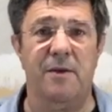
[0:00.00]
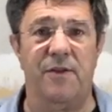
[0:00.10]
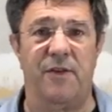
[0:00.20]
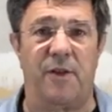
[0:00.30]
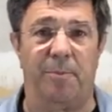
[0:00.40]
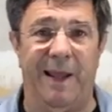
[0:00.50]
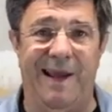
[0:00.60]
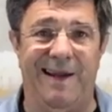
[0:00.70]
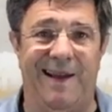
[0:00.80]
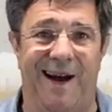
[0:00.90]
that the
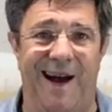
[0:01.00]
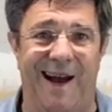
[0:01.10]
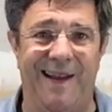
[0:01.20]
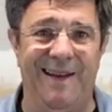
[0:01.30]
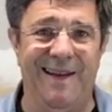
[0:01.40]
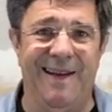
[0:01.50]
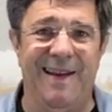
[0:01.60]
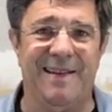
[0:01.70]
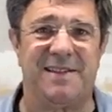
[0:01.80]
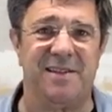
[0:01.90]
blade guide
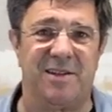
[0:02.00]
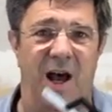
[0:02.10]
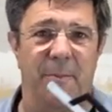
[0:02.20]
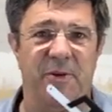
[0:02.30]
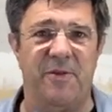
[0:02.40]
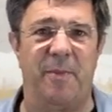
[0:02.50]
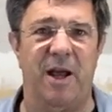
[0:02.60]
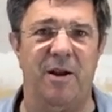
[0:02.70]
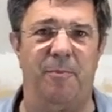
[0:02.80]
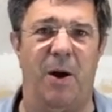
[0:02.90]
hits the top of the
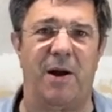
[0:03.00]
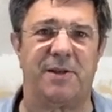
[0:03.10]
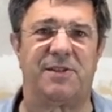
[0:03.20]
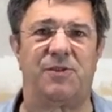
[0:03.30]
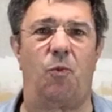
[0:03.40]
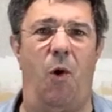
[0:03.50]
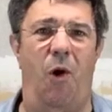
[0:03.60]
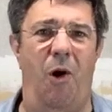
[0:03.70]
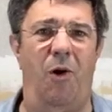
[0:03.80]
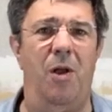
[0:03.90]
miter box
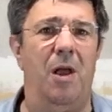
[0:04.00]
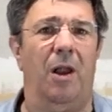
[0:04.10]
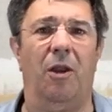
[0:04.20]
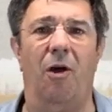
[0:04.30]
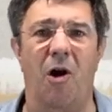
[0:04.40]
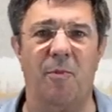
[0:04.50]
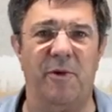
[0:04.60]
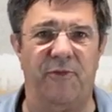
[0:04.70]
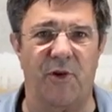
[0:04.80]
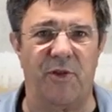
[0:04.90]
wall long
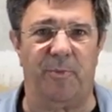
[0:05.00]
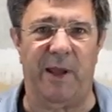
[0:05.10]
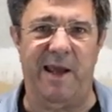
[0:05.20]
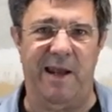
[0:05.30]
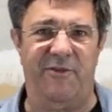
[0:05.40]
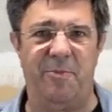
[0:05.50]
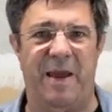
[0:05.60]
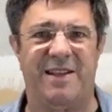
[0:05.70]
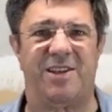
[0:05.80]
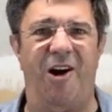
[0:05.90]
before the blade even
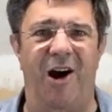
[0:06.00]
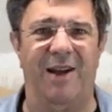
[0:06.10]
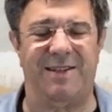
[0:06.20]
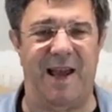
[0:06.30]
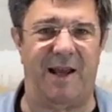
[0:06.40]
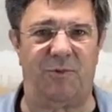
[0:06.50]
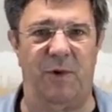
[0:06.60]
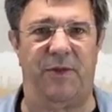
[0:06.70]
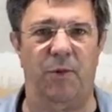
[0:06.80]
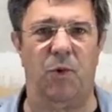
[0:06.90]
makes contact
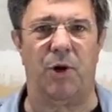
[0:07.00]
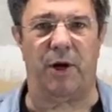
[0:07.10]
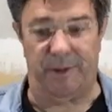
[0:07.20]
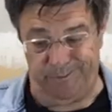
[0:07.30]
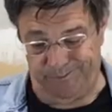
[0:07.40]
with the work.